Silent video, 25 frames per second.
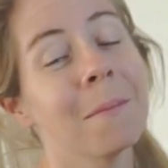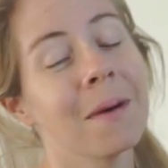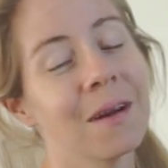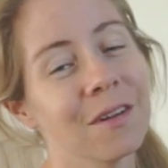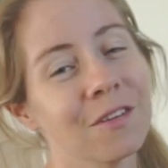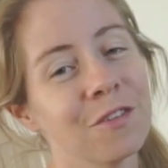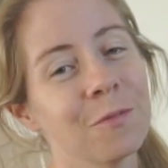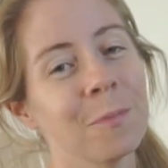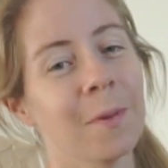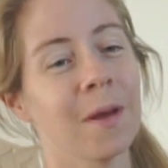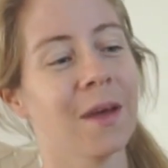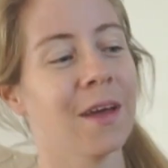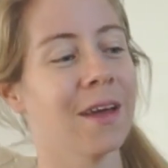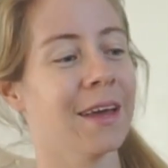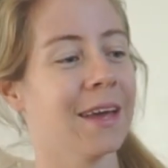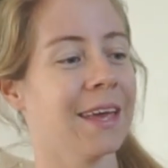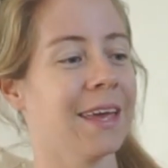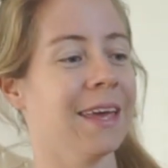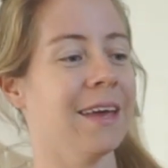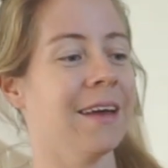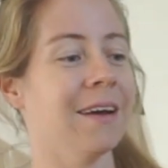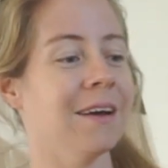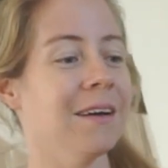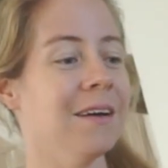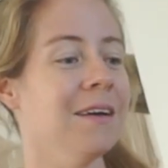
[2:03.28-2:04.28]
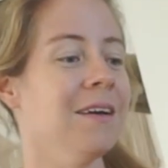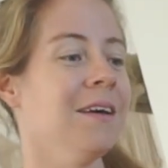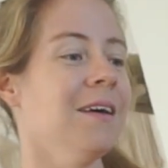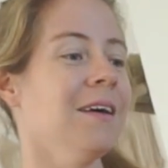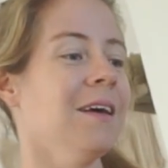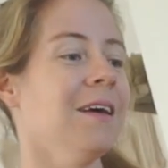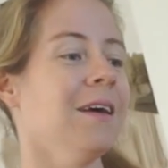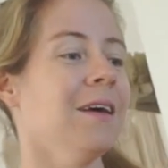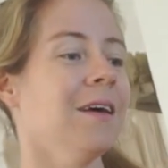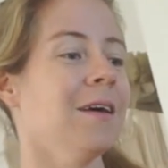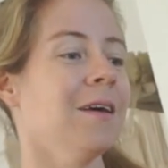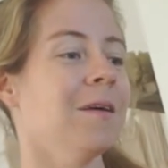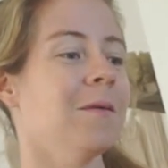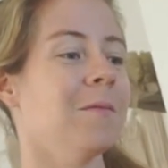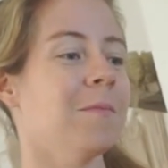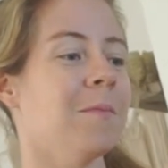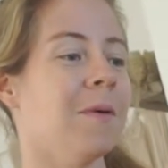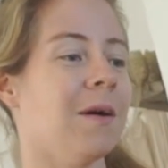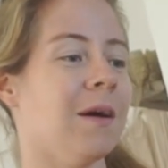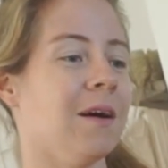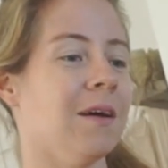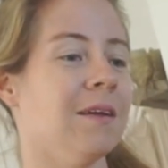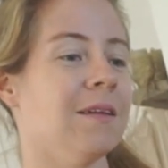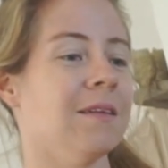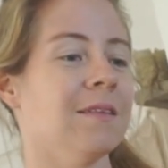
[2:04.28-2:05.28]
much perkier. Yeah.
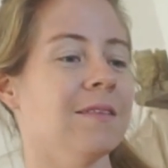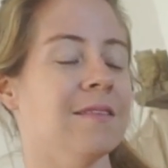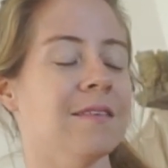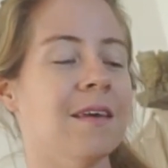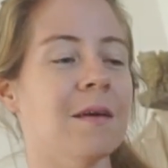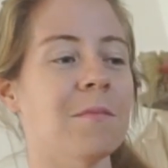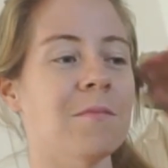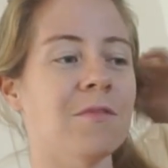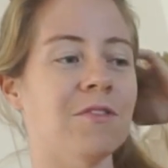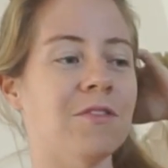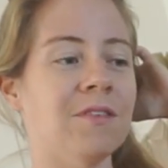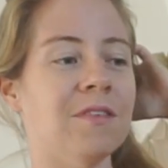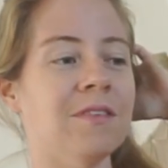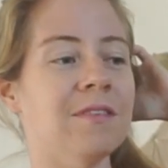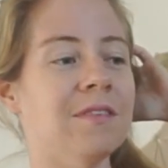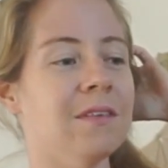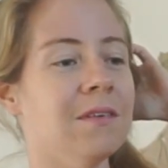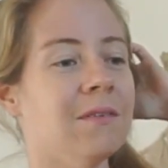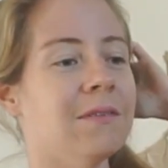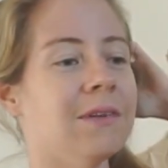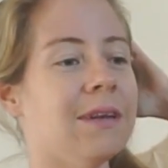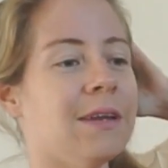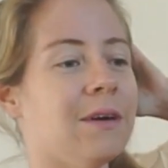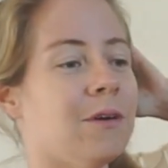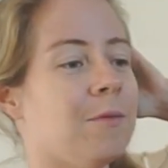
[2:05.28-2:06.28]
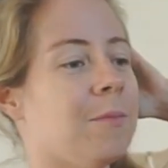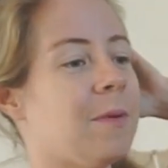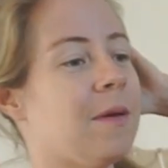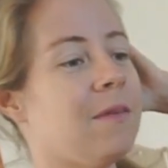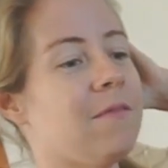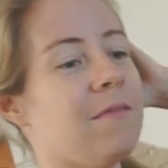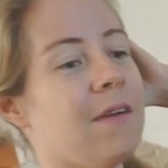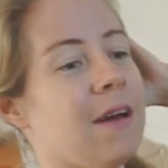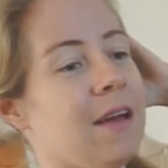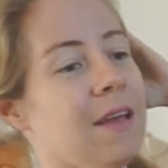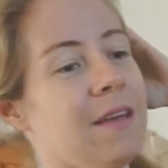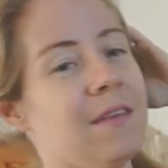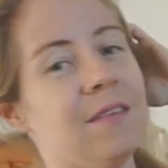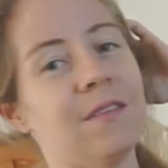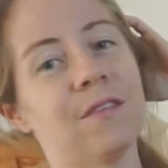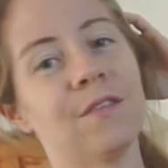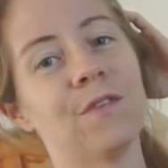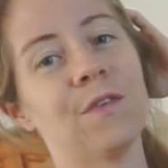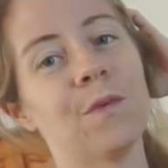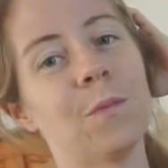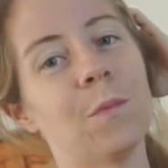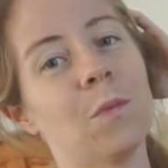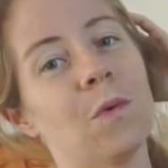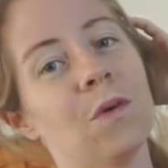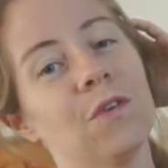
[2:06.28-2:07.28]
But temperature's still a little bit raised
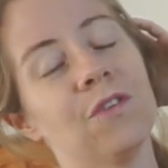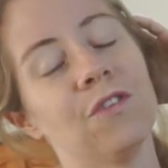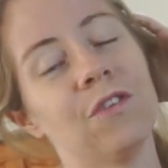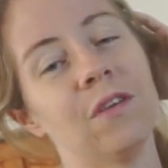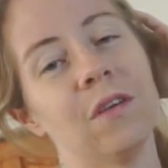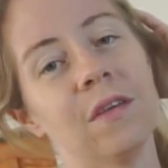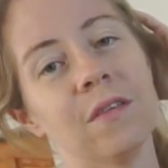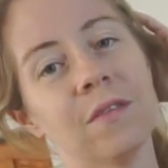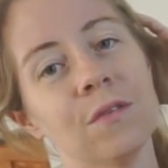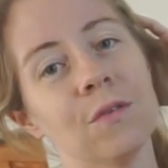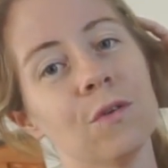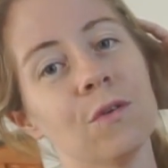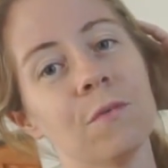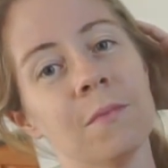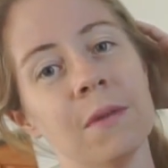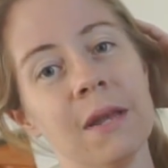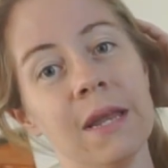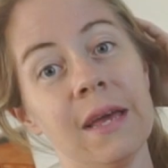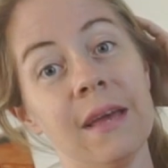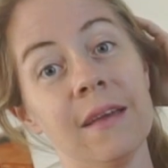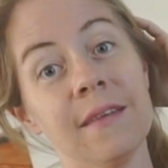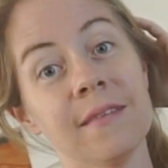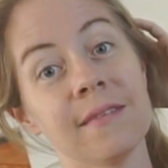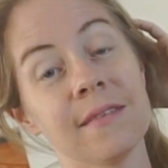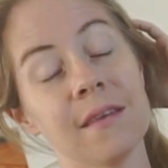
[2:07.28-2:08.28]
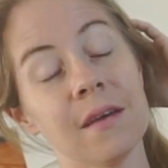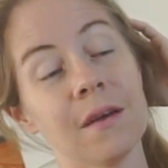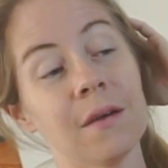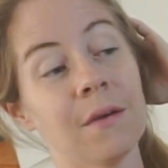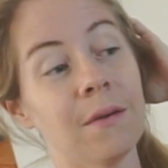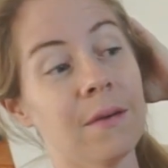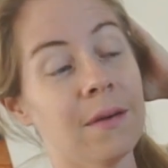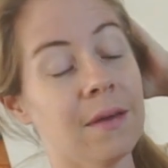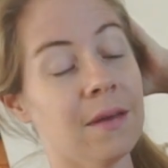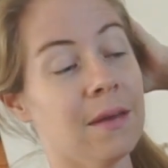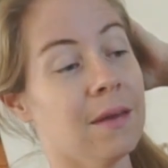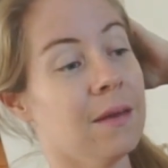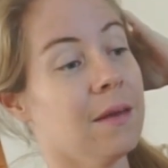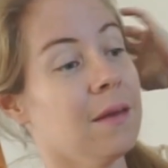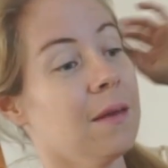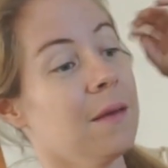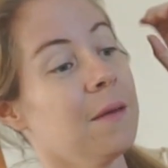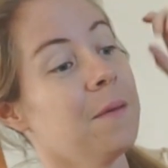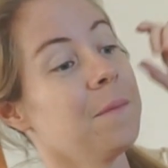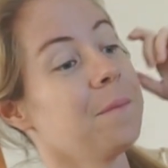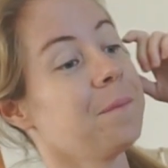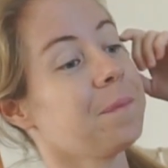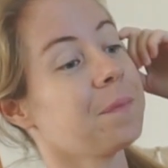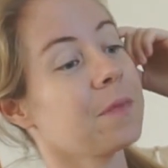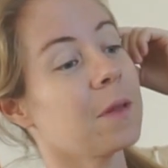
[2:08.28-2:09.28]
from what she is normally so
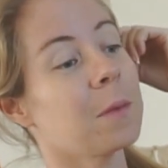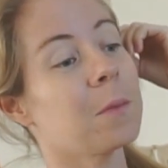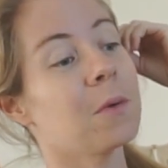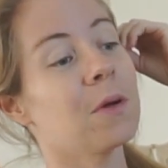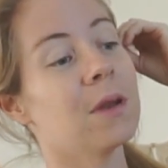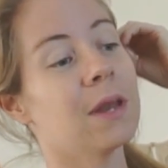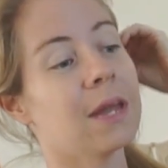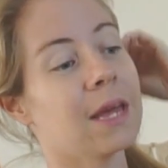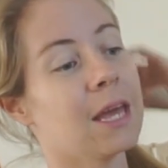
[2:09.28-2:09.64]
I'm going